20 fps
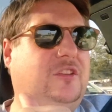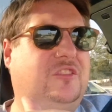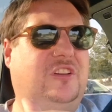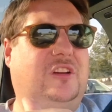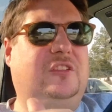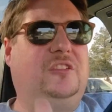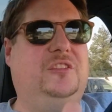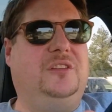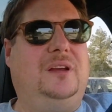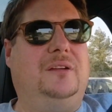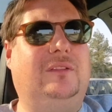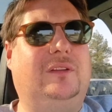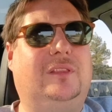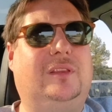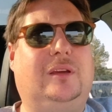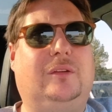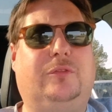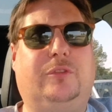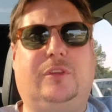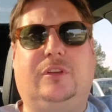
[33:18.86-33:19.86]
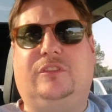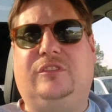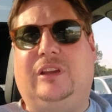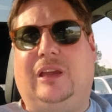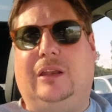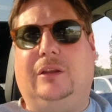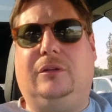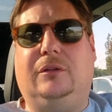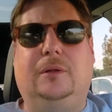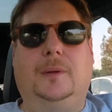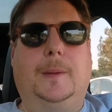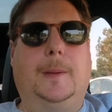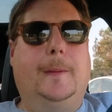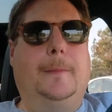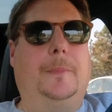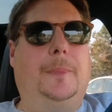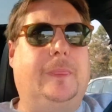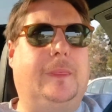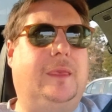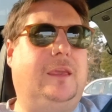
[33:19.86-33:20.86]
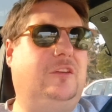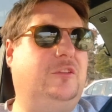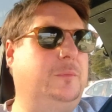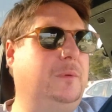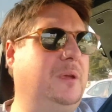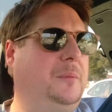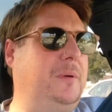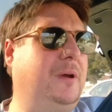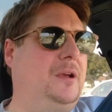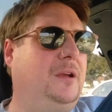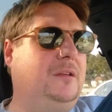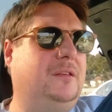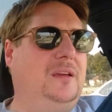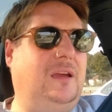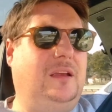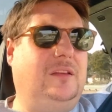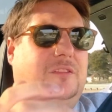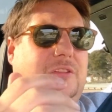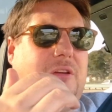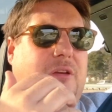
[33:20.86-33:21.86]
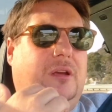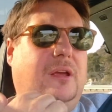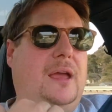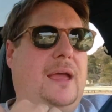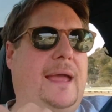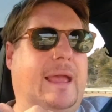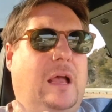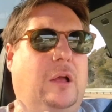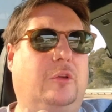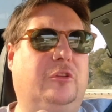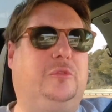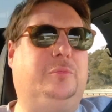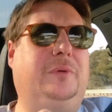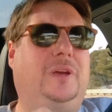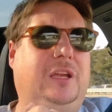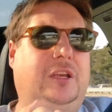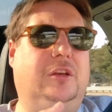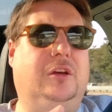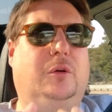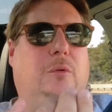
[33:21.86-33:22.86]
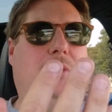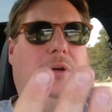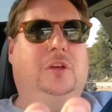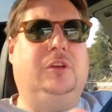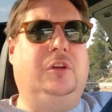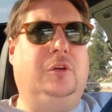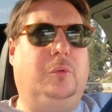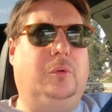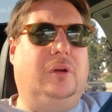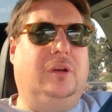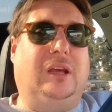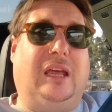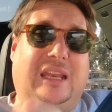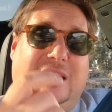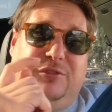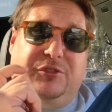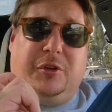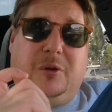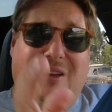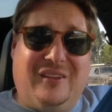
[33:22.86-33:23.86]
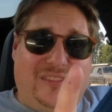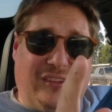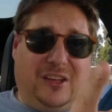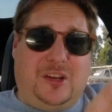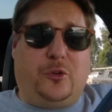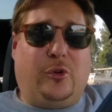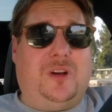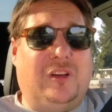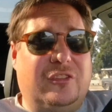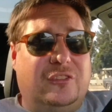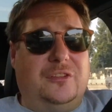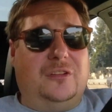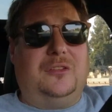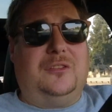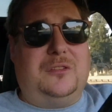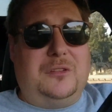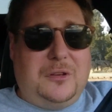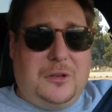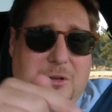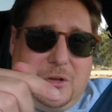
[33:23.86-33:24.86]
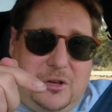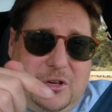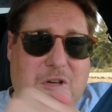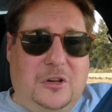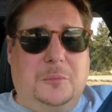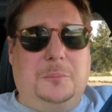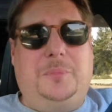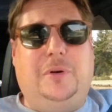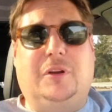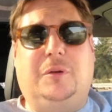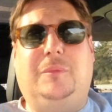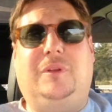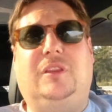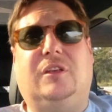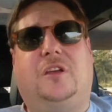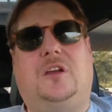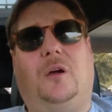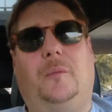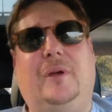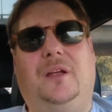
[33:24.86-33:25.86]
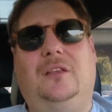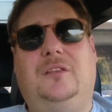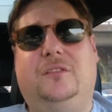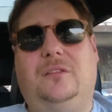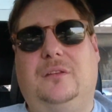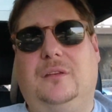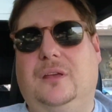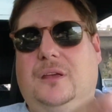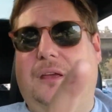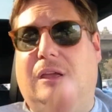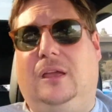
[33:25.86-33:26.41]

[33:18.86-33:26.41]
It changes everything for the channel, gives me better data, helps me know what you want. And if you have any questions, put them in the comments.